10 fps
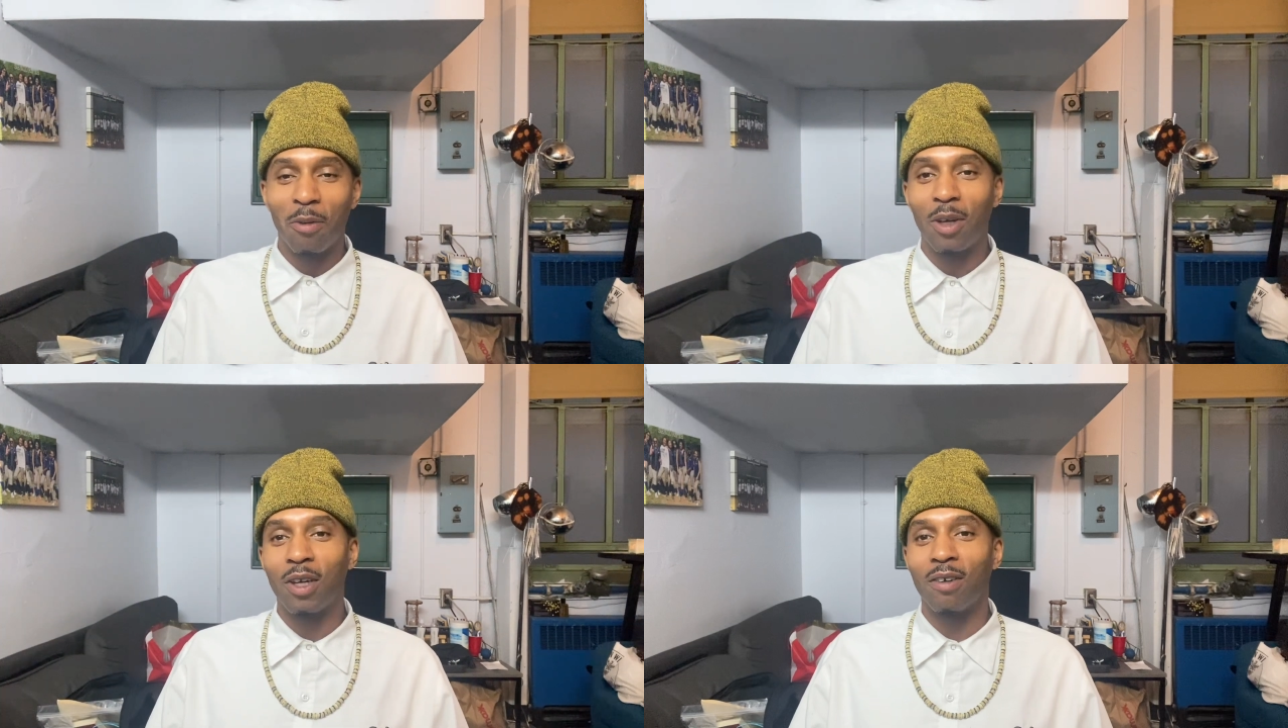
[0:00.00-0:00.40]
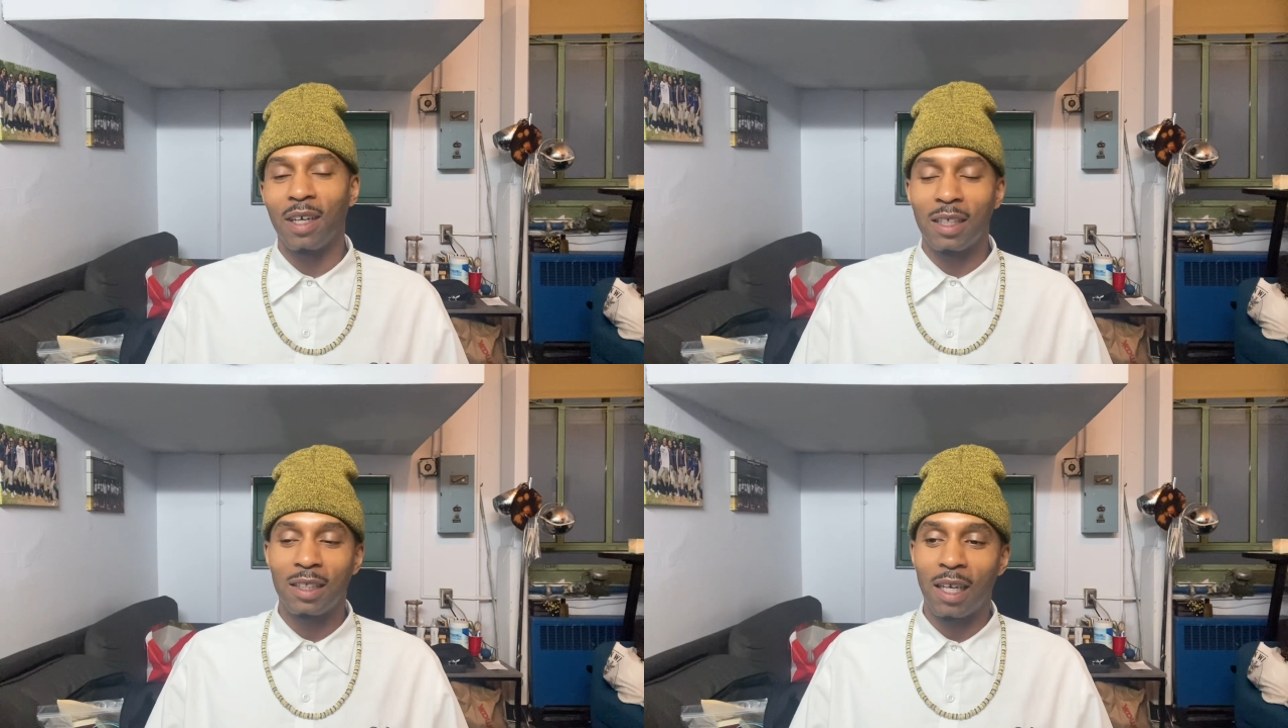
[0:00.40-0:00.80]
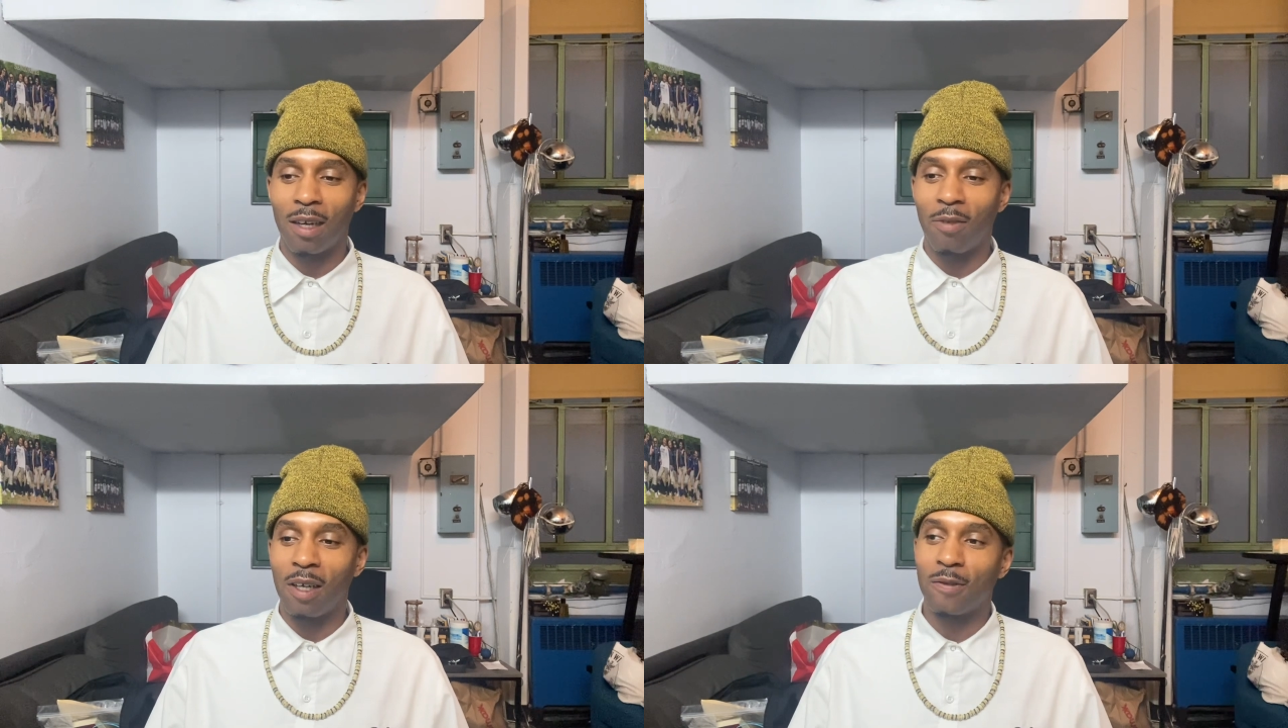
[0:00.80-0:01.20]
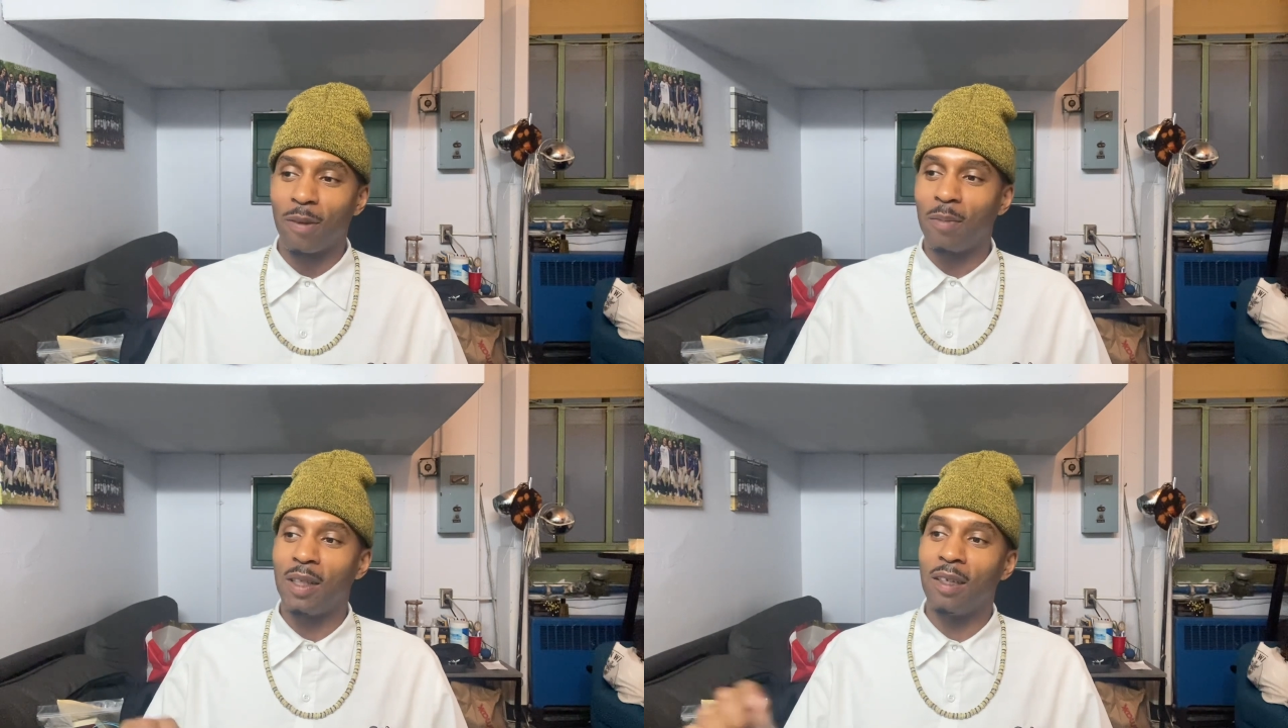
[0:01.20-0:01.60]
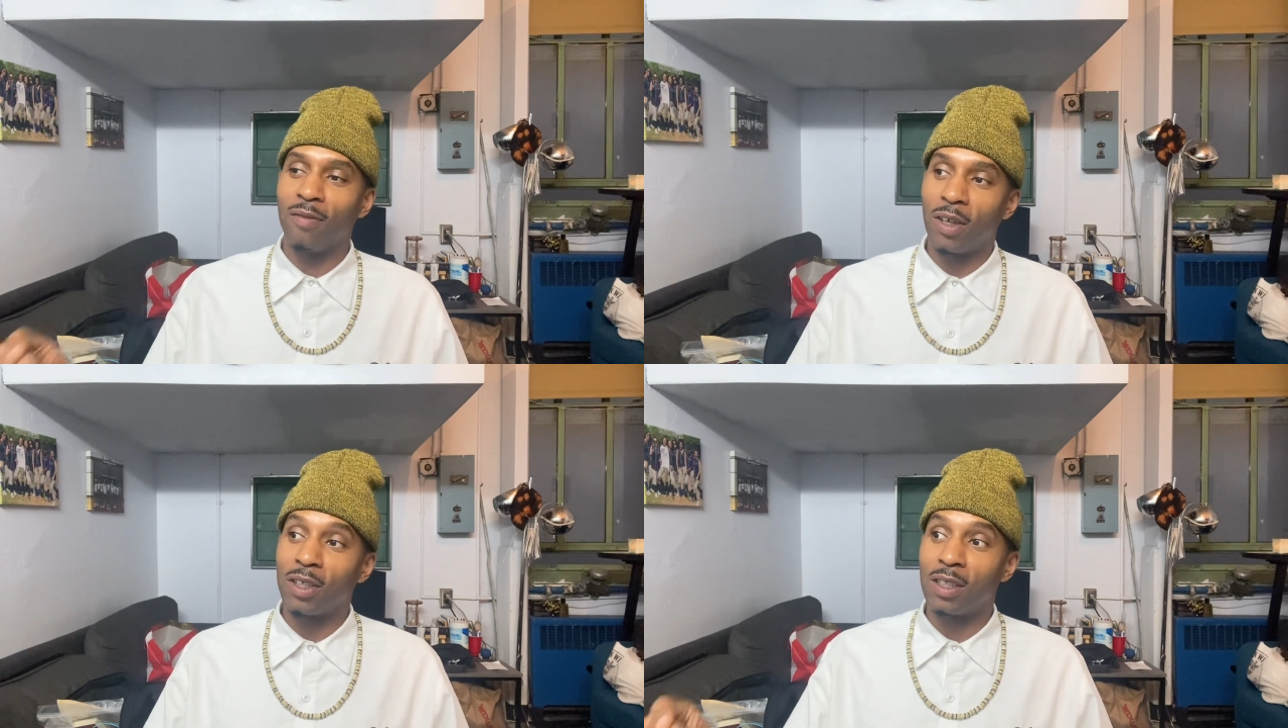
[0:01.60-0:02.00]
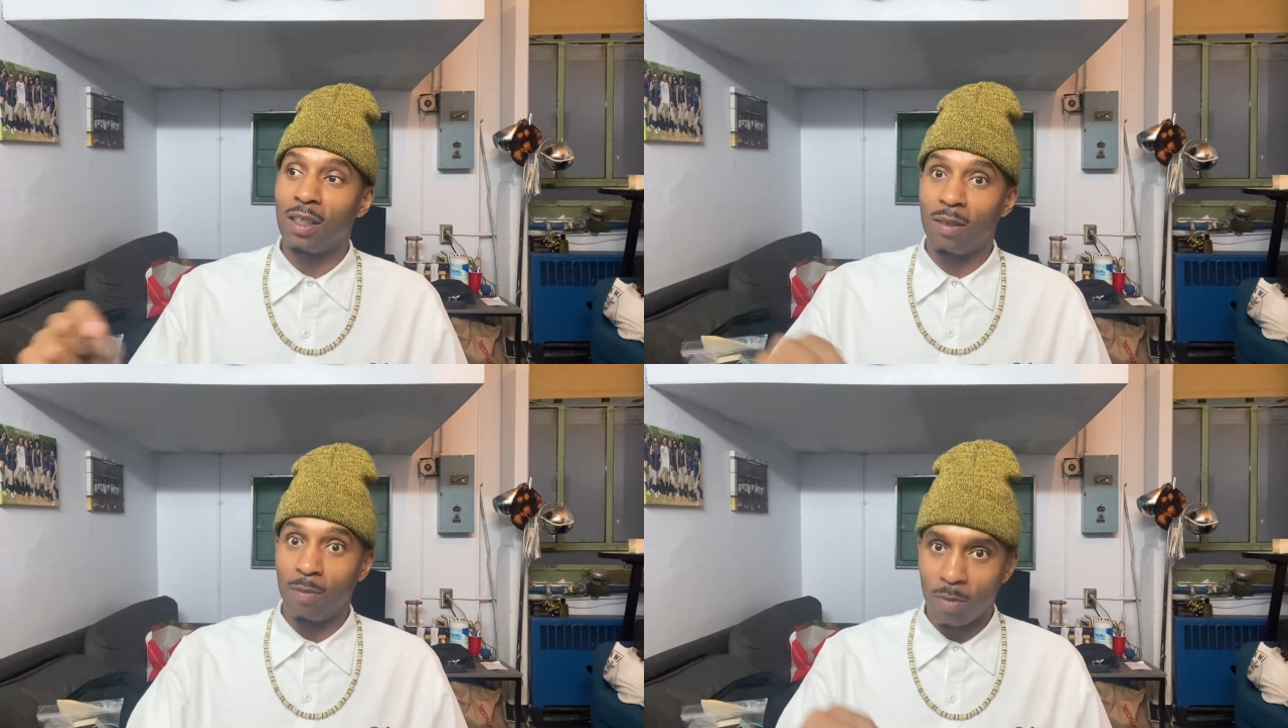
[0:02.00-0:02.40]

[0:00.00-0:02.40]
one of the greatest takeaways from the adversity